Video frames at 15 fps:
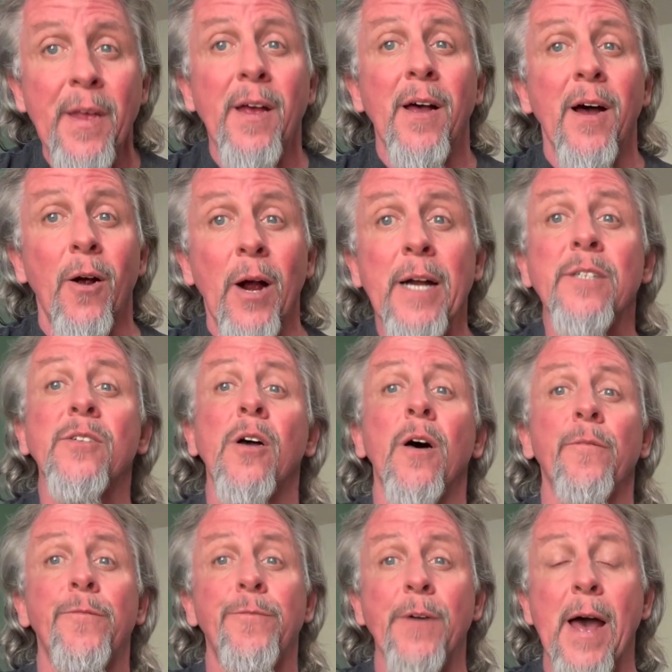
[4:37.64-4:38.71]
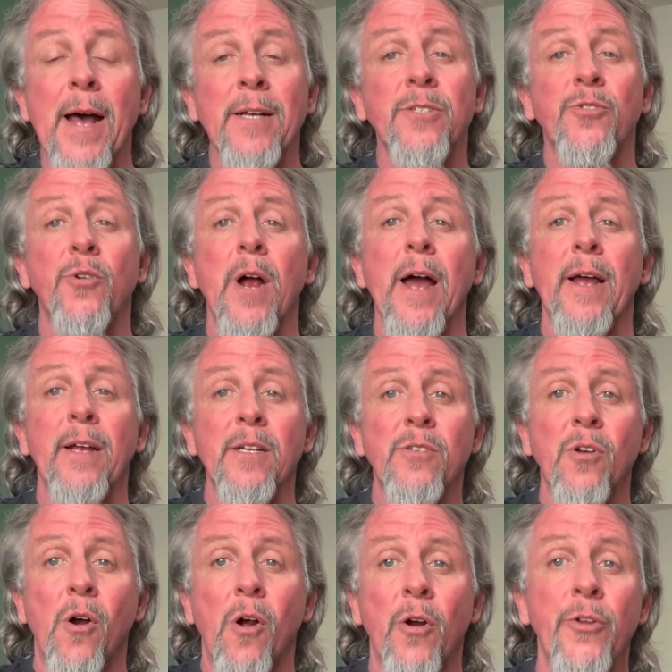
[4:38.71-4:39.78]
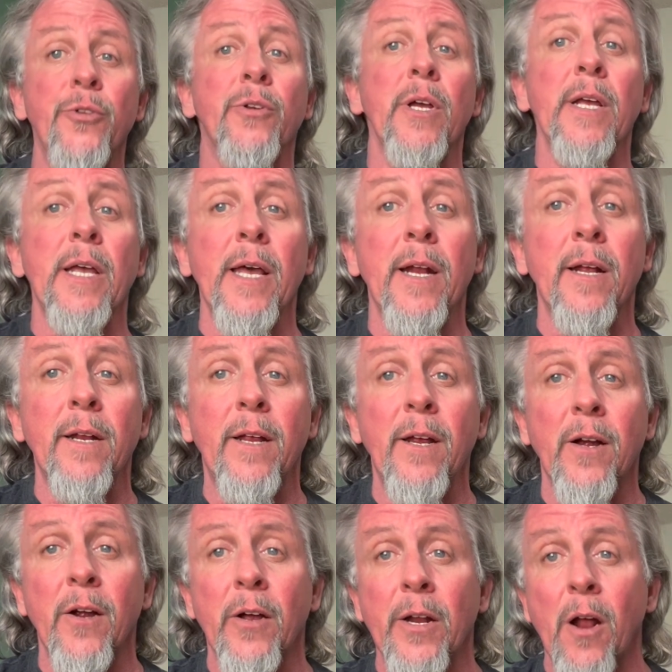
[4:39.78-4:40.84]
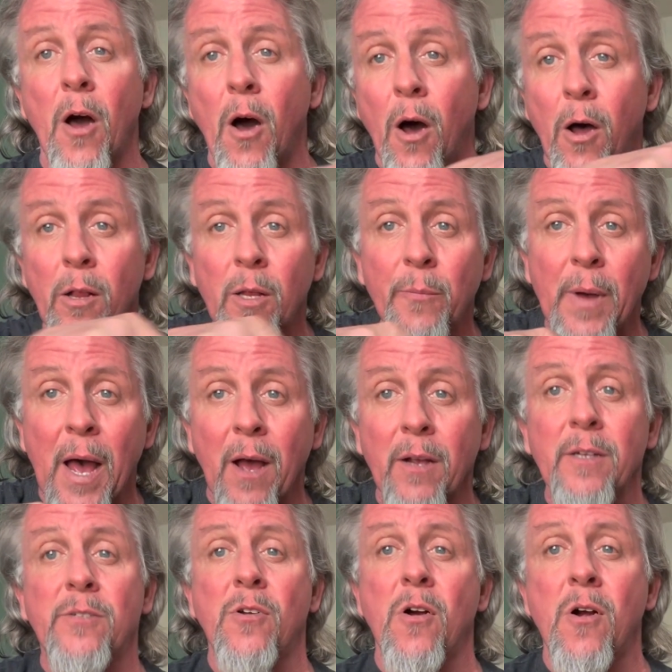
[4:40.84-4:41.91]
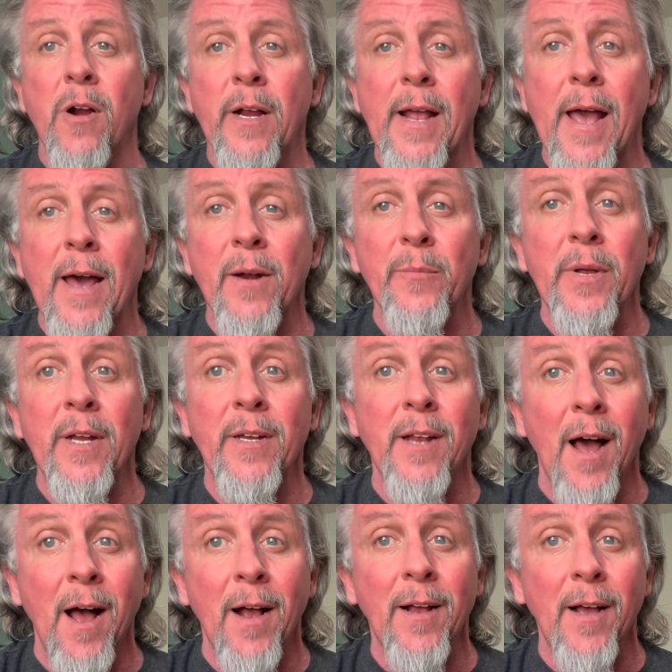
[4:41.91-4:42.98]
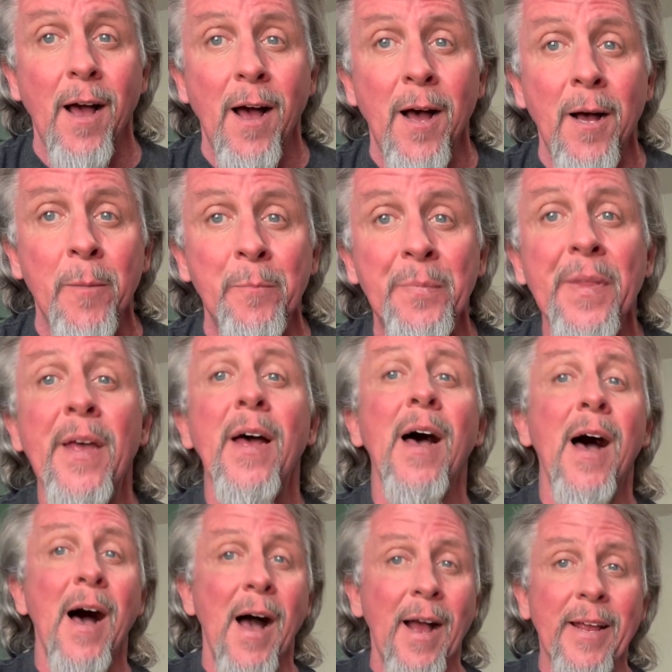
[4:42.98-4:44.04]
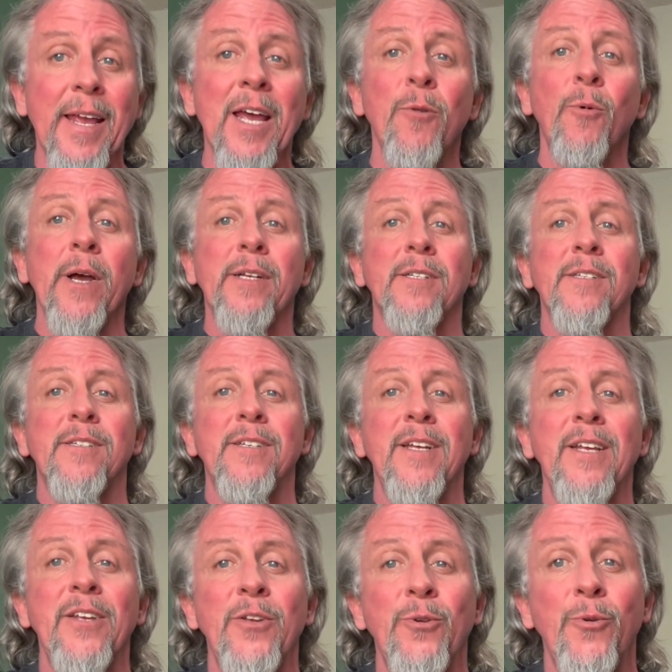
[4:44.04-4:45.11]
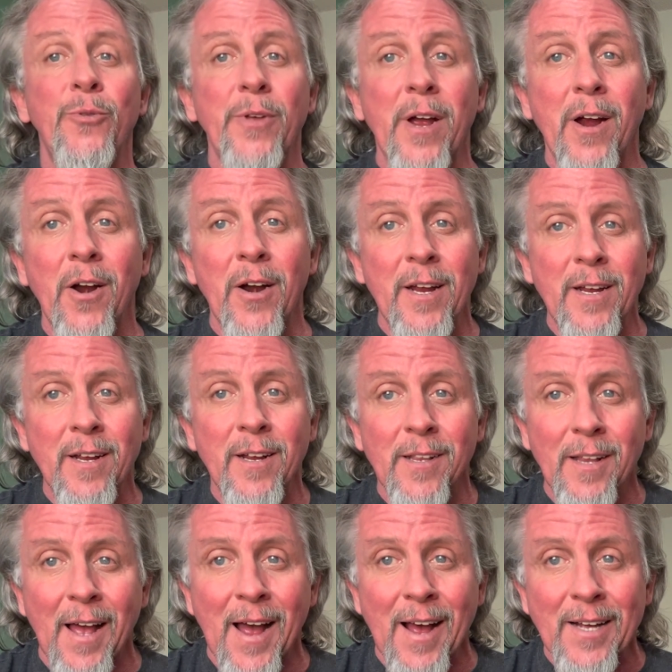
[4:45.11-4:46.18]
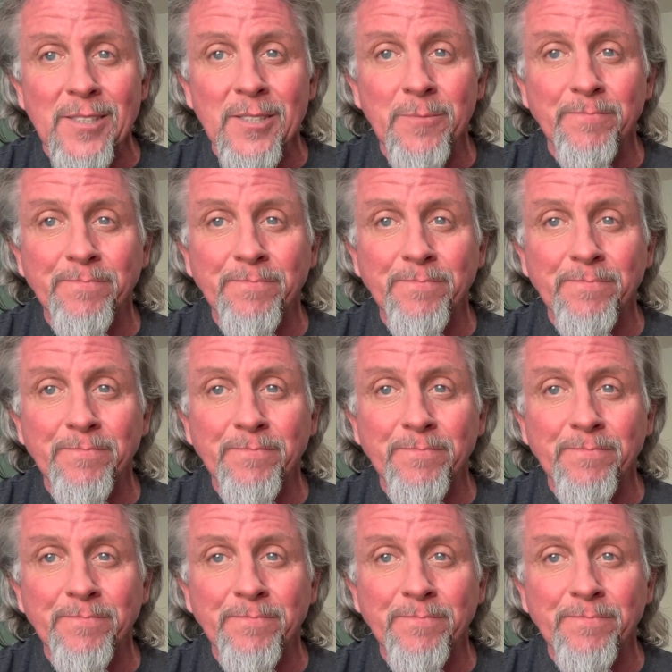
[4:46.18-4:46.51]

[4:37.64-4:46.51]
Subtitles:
All right, it's called FastTrack Guitar. You can get it here at allaboutguitaracademy.com. I can't wait to see you there in class.